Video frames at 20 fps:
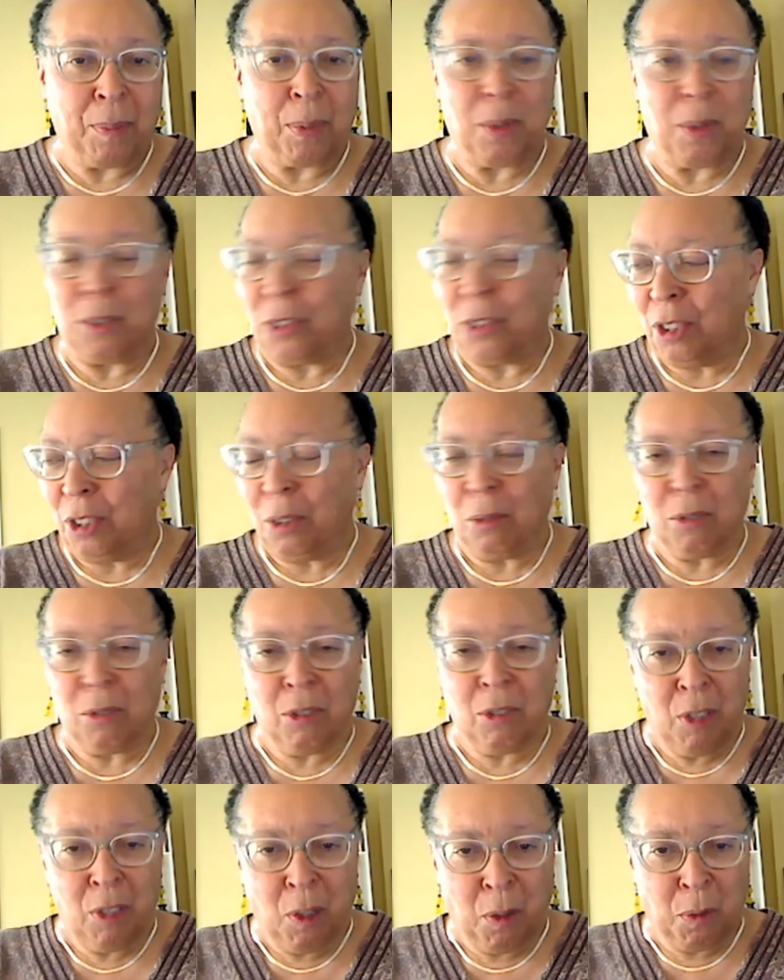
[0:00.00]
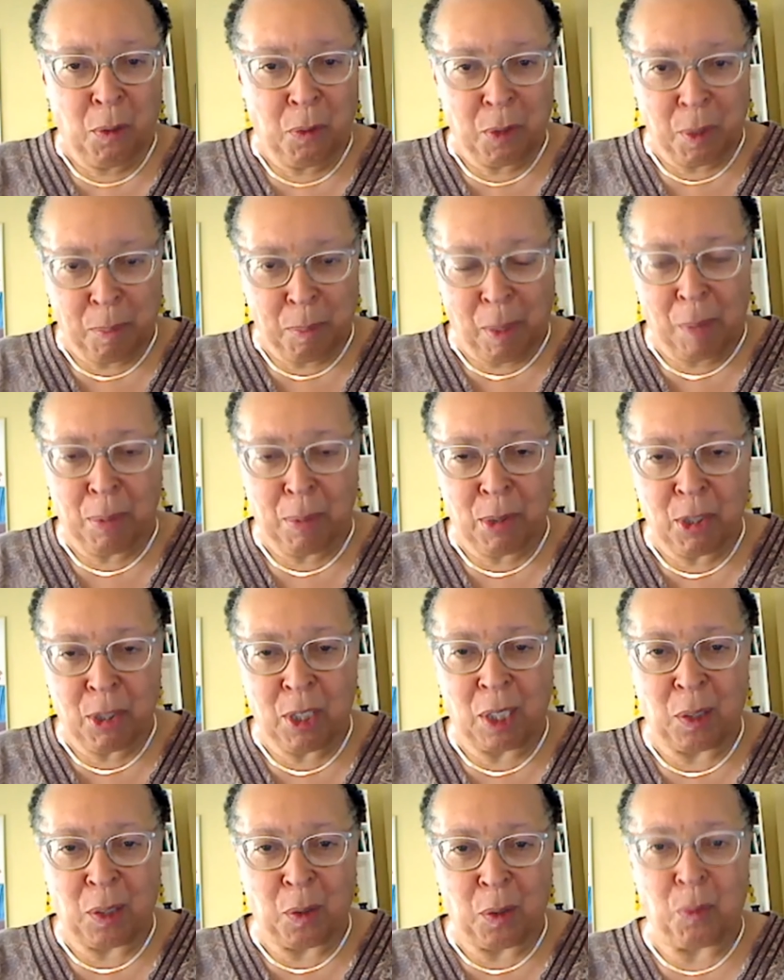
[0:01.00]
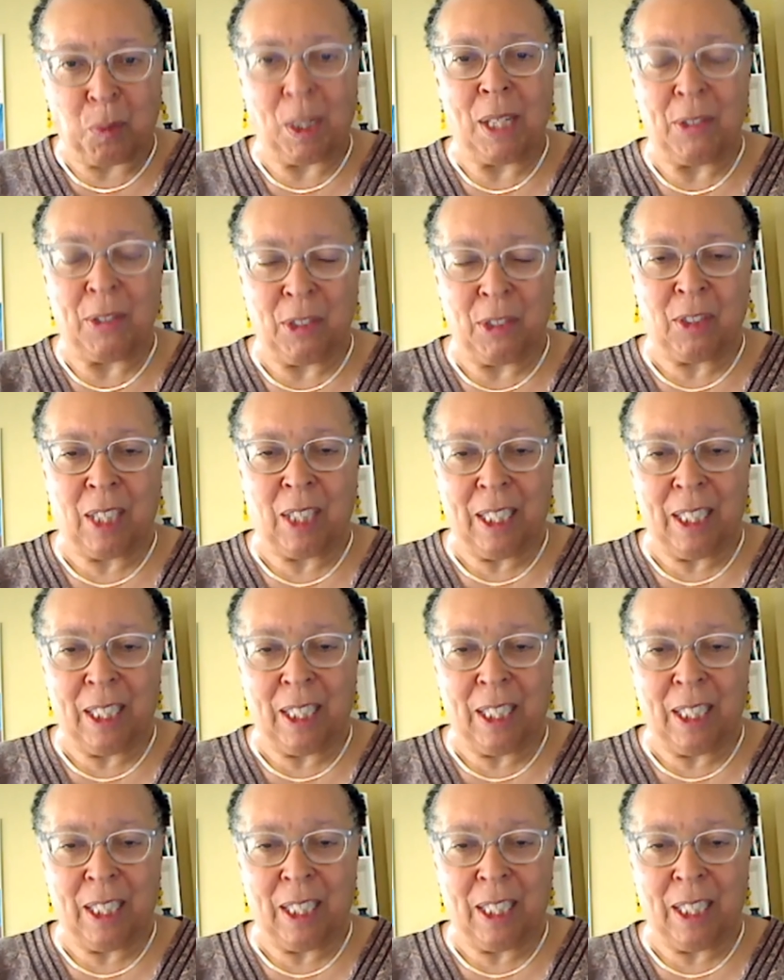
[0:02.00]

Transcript: person who's known for the bumper sticker phrases